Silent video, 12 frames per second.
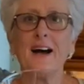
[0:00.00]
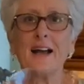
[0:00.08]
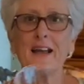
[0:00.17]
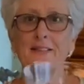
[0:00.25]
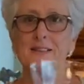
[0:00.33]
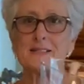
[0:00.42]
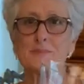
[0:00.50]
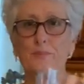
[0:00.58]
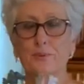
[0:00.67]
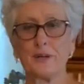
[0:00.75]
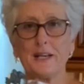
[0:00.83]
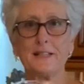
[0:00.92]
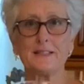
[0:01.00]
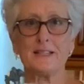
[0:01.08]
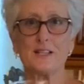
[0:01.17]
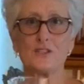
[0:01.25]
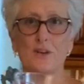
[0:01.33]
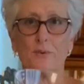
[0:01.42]
I have this pretty
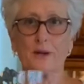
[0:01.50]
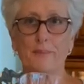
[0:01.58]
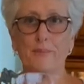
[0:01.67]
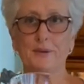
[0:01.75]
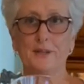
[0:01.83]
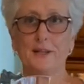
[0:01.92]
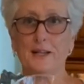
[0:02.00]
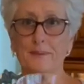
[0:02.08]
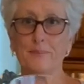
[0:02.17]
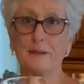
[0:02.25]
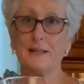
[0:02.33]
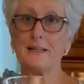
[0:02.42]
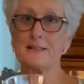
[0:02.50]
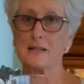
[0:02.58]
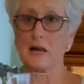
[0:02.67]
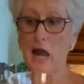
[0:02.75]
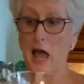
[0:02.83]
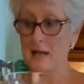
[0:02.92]
dish I want to put it in, but it's
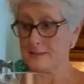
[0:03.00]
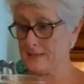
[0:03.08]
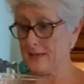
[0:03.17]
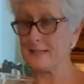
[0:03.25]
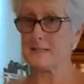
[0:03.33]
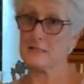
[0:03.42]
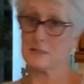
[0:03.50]
glass and it's